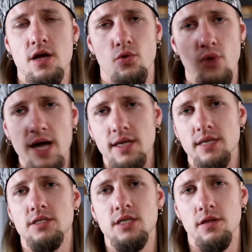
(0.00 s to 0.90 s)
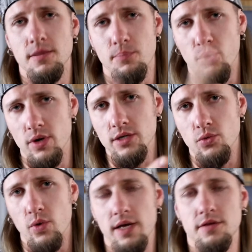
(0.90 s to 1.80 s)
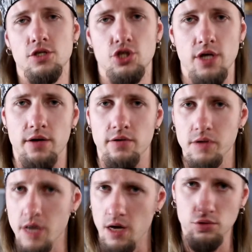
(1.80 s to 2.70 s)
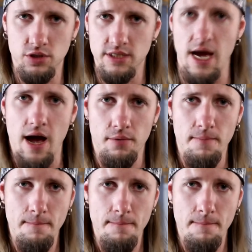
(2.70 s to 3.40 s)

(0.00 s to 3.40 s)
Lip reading: right until the point when the shutter goes down.